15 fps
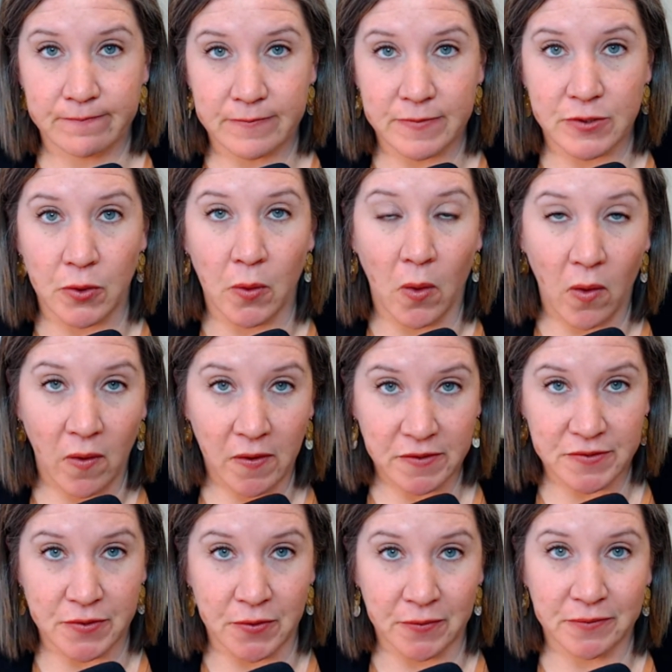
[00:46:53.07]
So
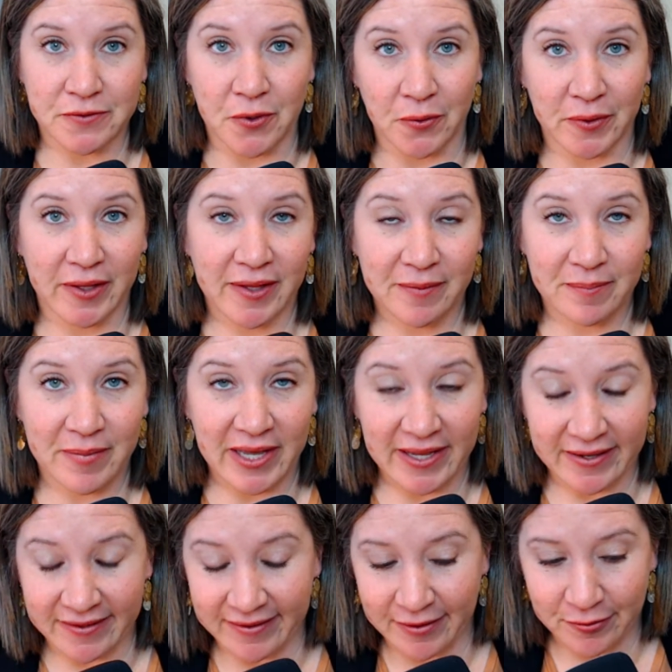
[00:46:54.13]
also don't get
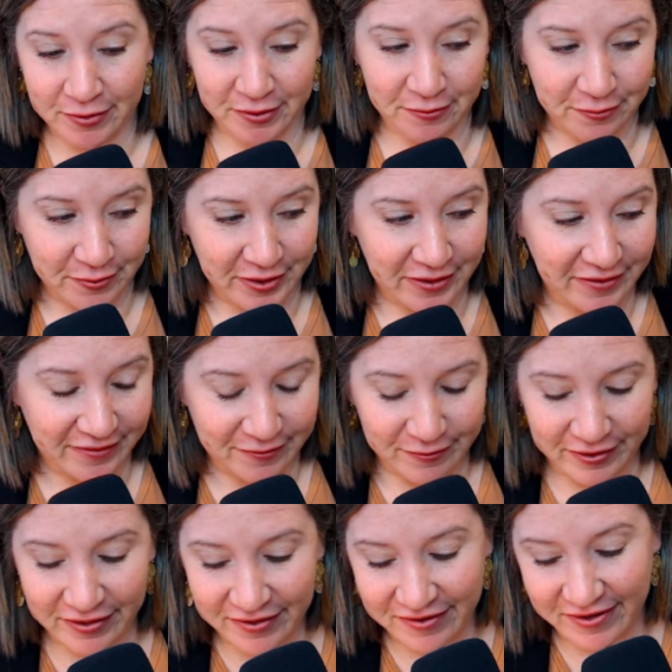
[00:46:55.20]
baited. I want to
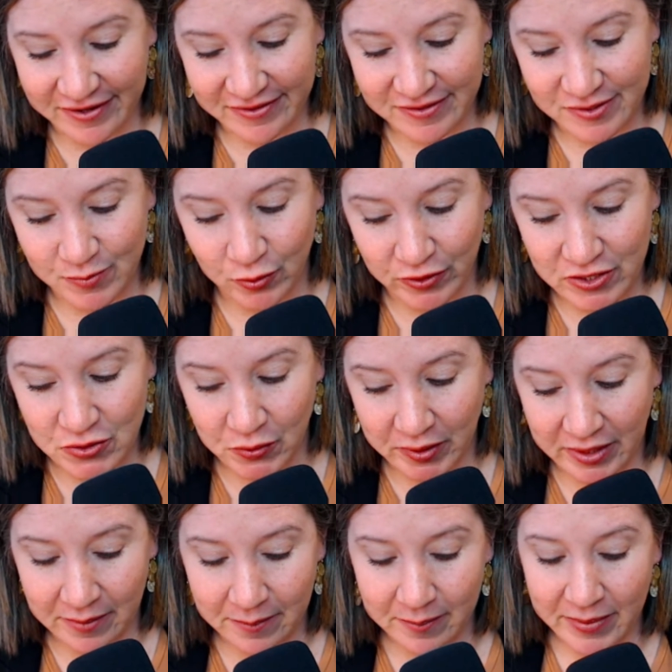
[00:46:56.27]
reiterate this point. Don't
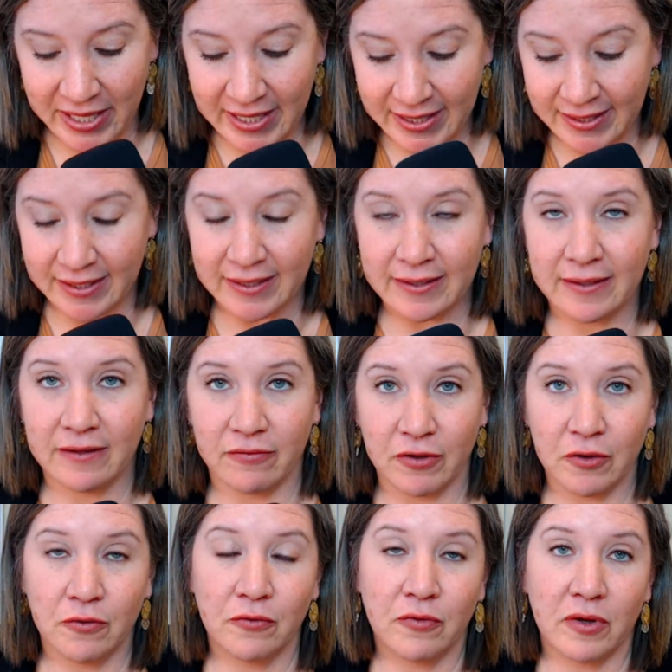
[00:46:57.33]
get baited if
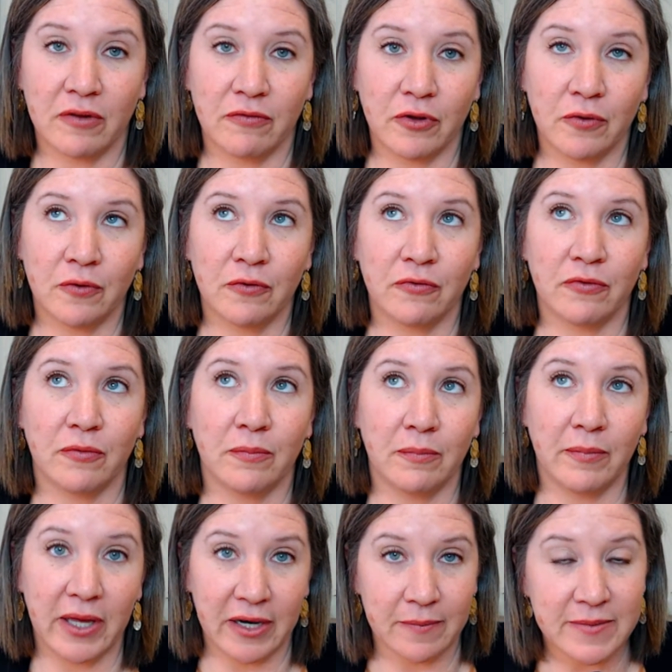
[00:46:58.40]
you've made a